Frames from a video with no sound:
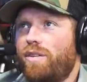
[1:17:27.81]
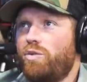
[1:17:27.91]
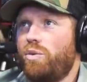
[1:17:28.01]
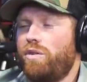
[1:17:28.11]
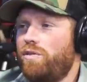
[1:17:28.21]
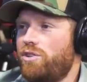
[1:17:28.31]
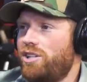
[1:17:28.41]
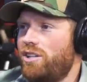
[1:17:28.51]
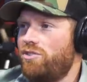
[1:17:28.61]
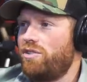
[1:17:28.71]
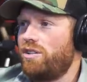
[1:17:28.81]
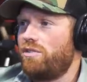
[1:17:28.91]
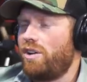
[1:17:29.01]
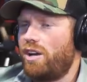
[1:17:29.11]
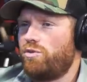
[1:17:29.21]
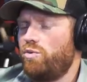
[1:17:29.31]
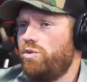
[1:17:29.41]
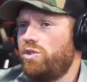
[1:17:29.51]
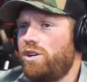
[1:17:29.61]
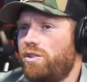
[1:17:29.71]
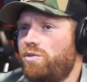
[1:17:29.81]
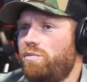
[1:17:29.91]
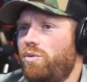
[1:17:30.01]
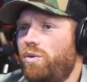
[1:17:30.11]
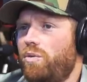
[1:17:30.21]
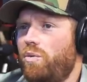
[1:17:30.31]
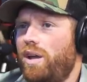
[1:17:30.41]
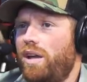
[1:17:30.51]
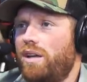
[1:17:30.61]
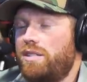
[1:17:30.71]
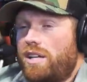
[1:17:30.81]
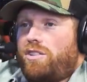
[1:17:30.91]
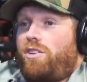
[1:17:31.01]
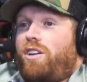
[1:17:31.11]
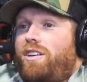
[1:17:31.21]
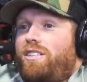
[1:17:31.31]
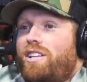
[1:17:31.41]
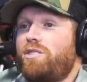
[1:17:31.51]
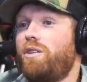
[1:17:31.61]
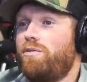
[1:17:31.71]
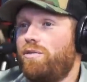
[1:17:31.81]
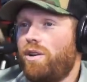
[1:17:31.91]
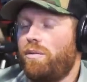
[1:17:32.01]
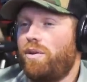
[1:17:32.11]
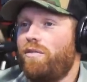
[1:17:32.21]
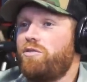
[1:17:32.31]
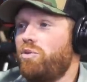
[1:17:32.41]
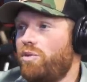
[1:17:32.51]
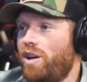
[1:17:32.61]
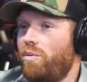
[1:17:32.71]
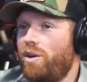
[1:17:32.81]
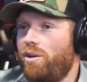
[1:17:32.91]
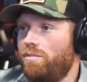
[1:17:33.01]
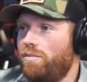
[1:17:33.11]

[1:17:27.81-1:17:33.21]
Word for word: 21st century grassroots country boy way because yeah. that's all I. That's how I. I'm comfortable in that realm.